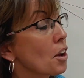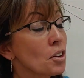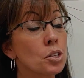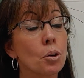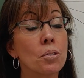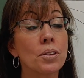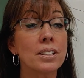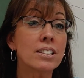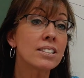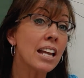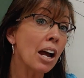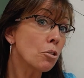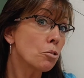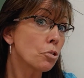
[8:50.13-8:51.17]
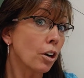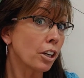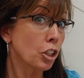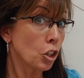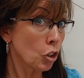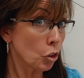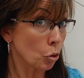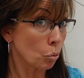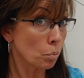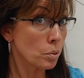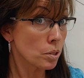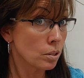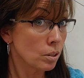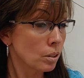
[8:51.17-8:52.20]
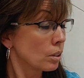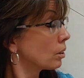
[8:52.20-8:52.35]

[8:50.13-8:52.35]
So this is how you draw cubes